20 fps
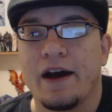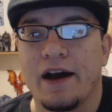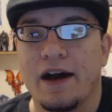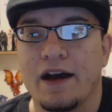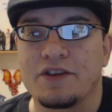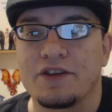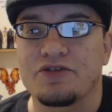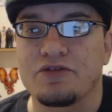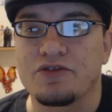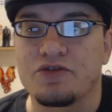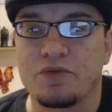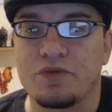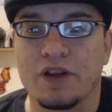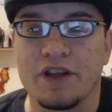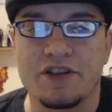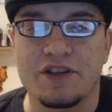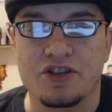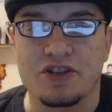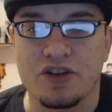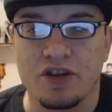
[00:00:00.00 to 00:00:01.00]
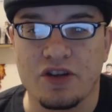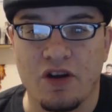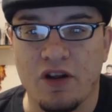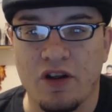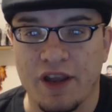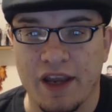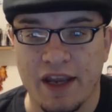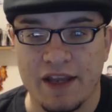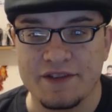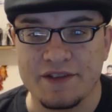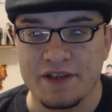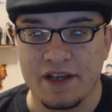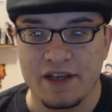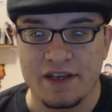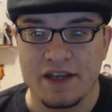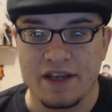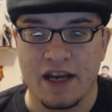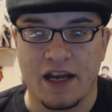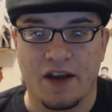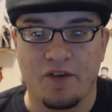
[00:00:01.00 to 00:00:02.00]
uh, so it's really just an all hands
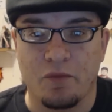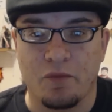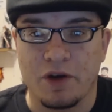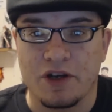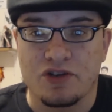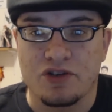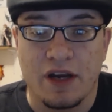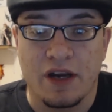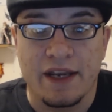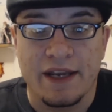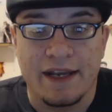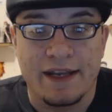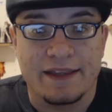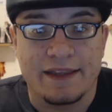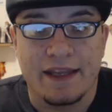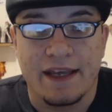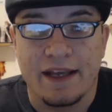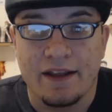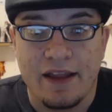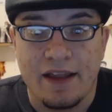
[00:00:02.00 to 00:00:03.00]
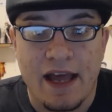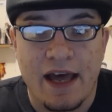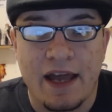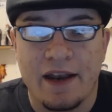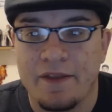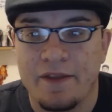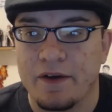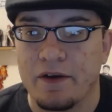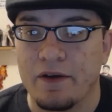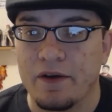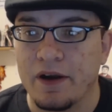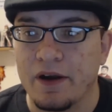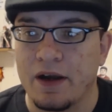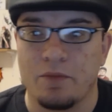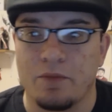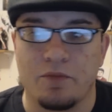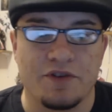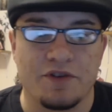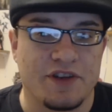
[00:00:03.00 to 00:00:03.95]
on deck everybody trying to get the hell out of there um,